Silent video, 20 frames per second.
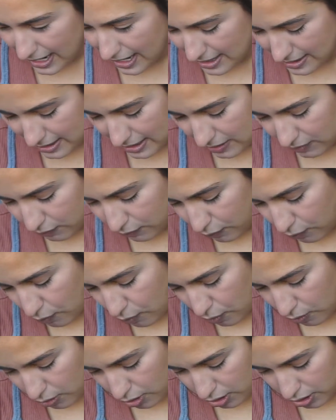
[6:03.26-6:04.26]
And then
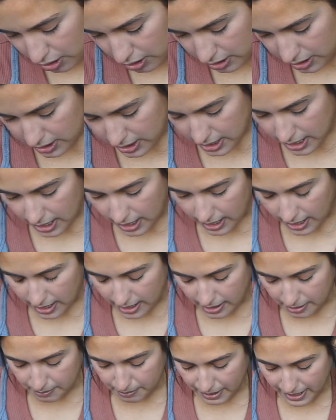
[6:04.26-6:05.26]
for
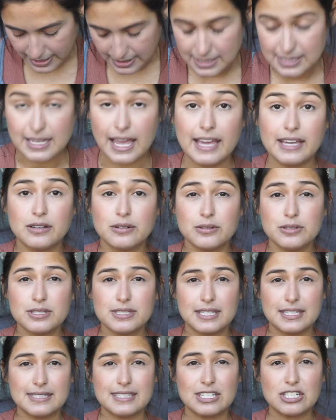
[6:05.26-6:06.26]
my cycle,
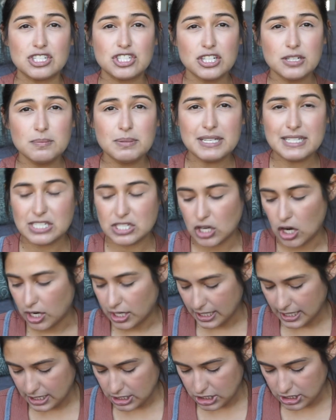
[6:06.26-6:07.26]
since it should be
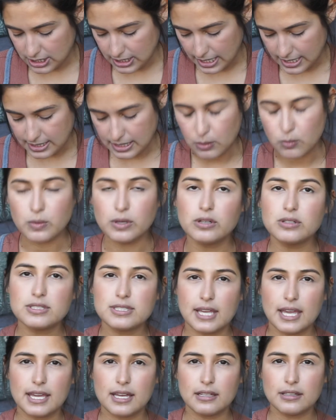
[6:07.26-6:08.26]
starting, she says it will
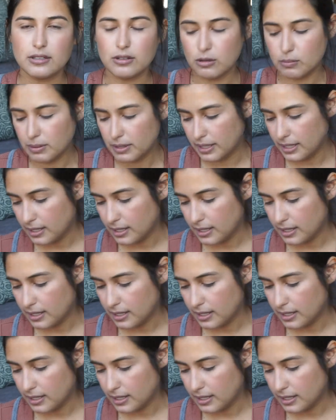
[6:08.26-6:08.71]
take a little bit.